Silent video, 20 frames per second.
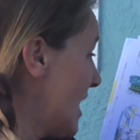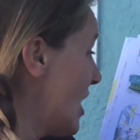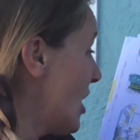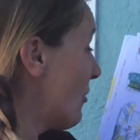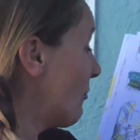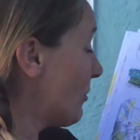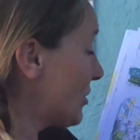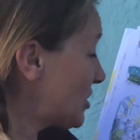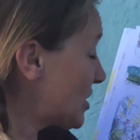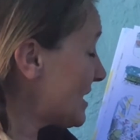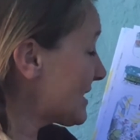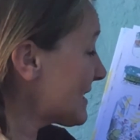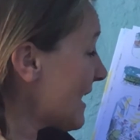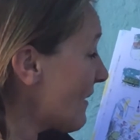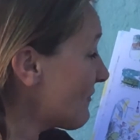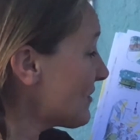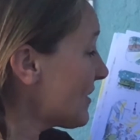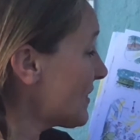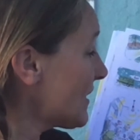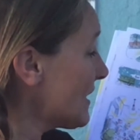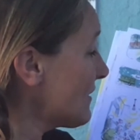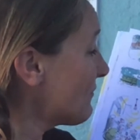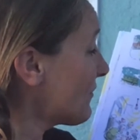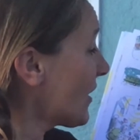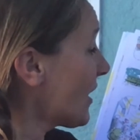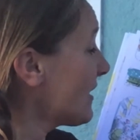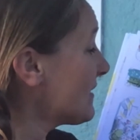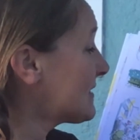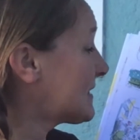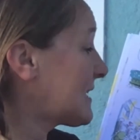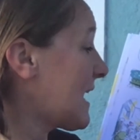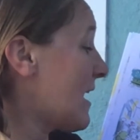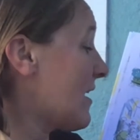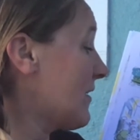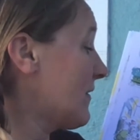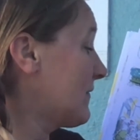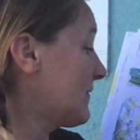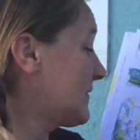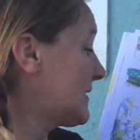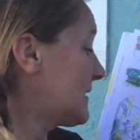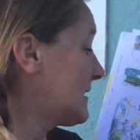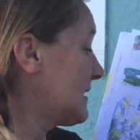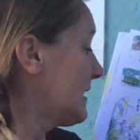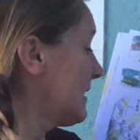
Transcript: We'll just have to think for ourselves.